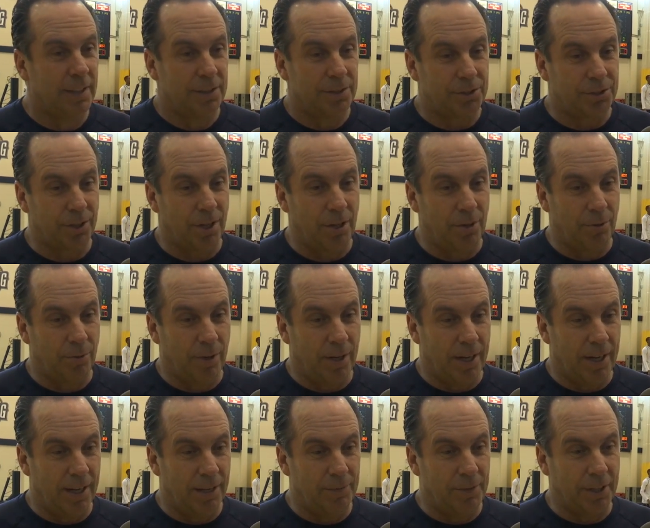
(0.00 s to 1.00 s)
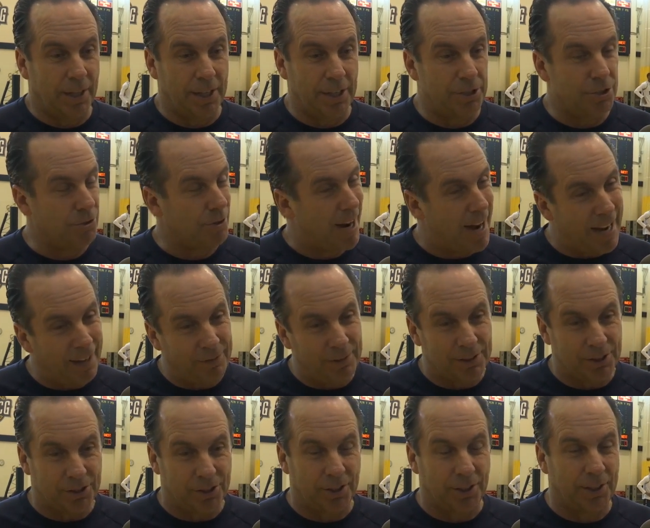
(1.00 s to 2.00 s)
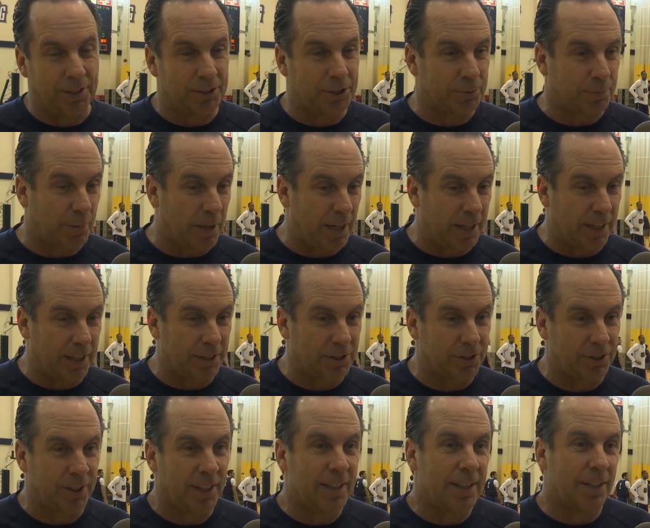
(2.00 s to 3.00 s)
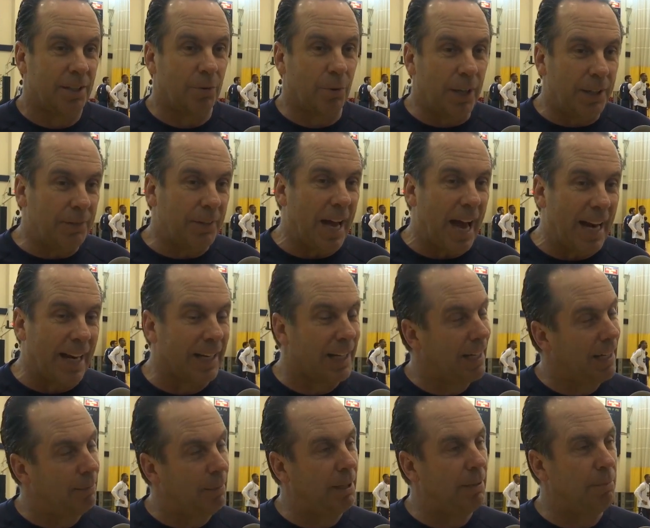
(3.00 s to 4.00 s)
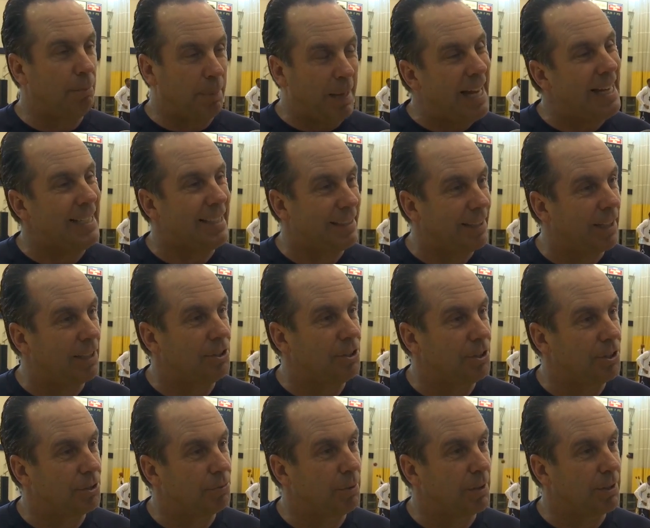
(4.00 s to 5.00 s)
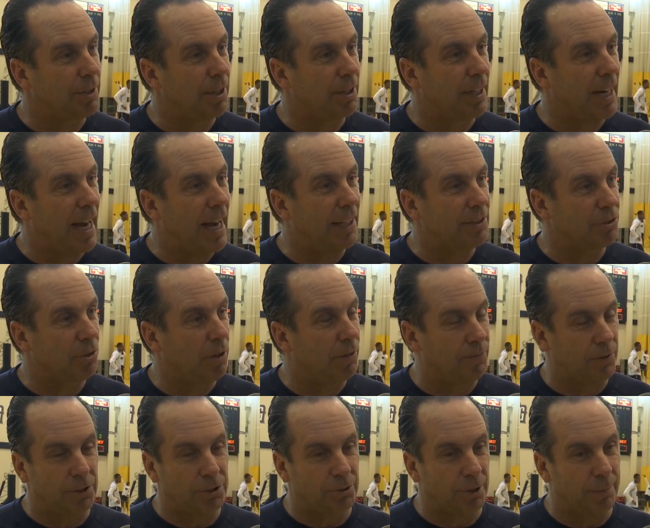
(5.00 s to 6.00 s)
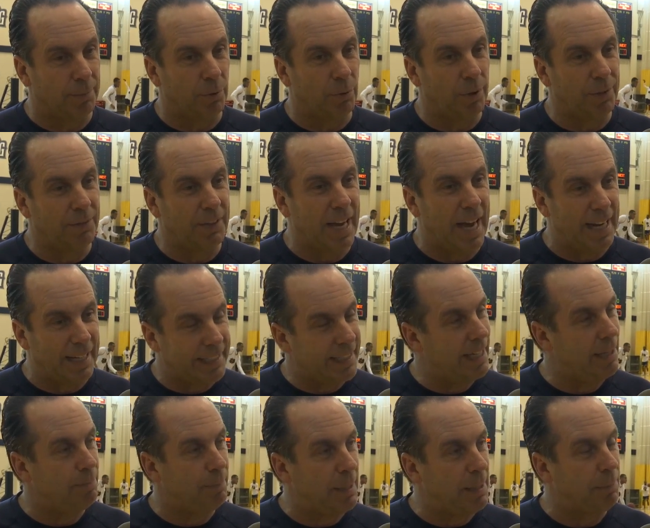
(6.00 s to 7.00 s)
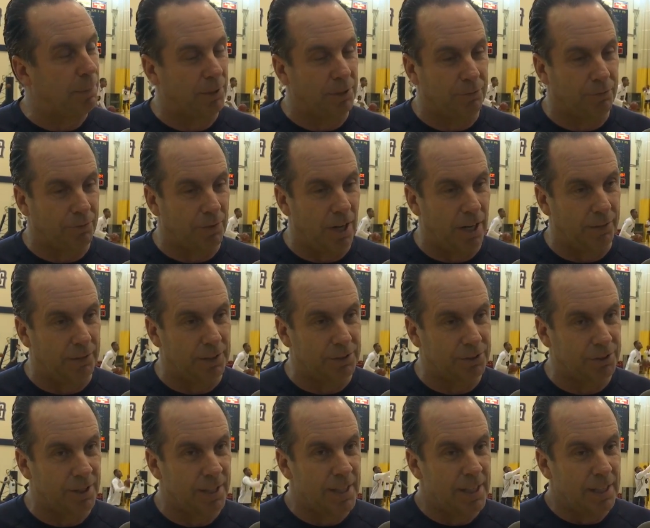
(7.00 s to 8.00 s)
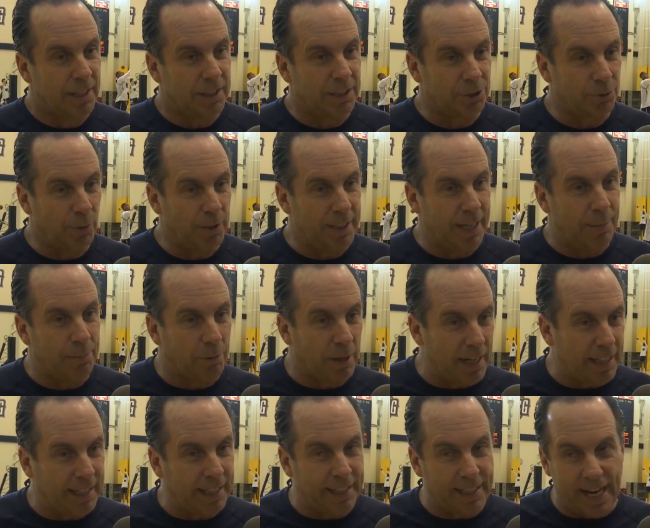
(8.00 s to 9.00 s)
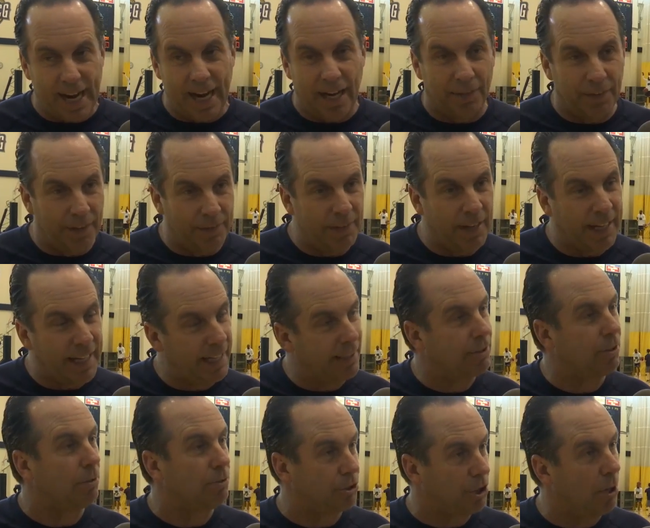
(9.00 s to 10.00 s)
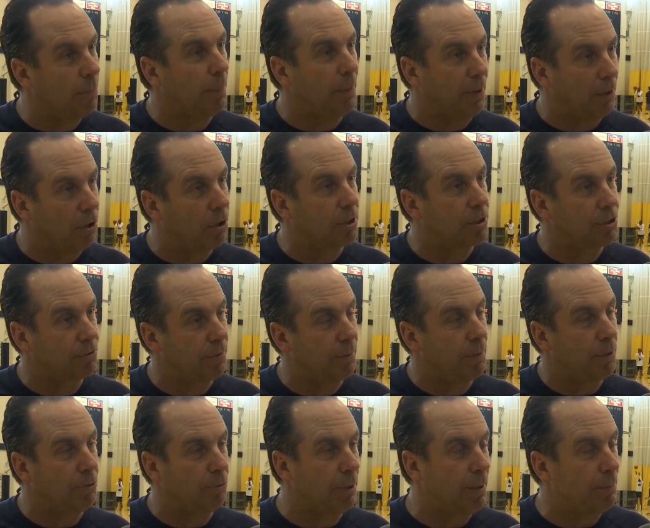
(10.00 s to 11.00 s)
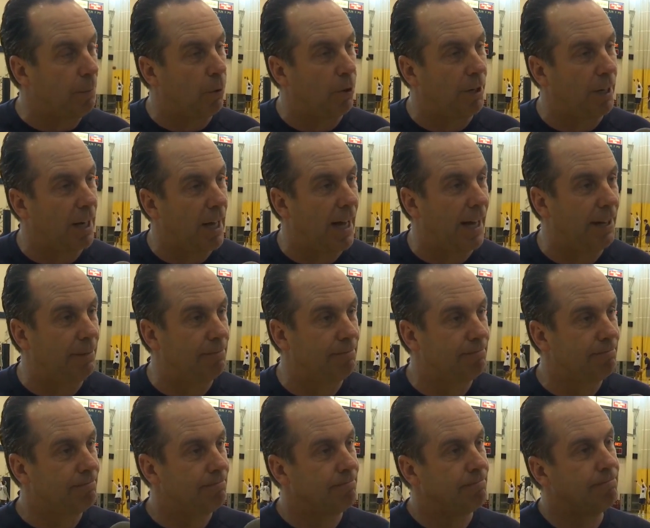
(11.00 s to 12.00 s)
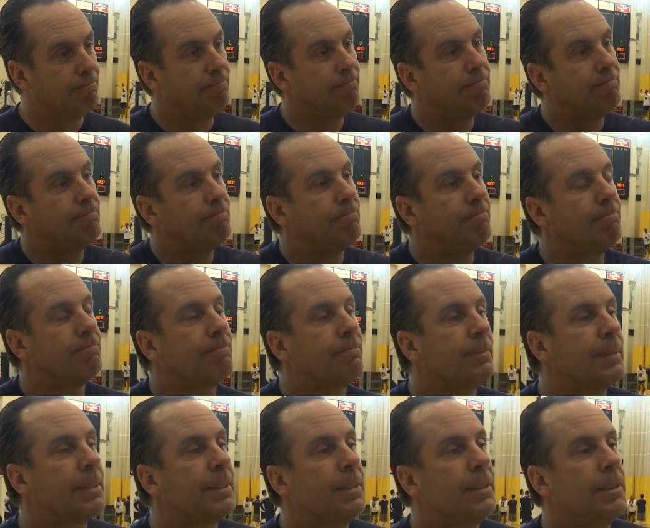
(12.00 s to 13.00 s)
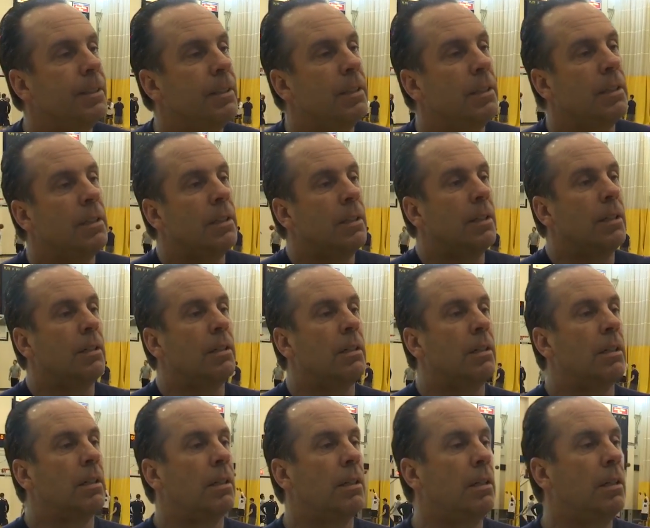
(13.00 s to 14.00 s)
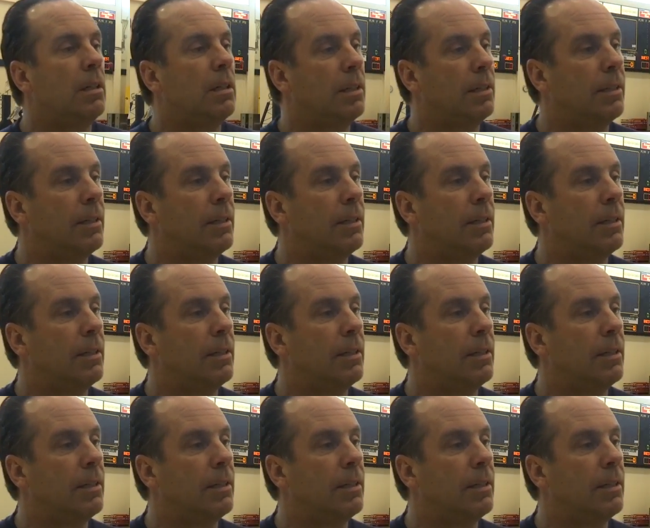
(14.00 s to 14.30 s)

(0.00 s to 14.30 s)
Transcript: So uh, they're going to drive us, they're going to spread us. We've got to limit paint touches with their guys off the dribble. We've got to keep people in front of us because when they break you down, then they get those open looks from the three point line. And you mentioned to your guys in the scout, you're really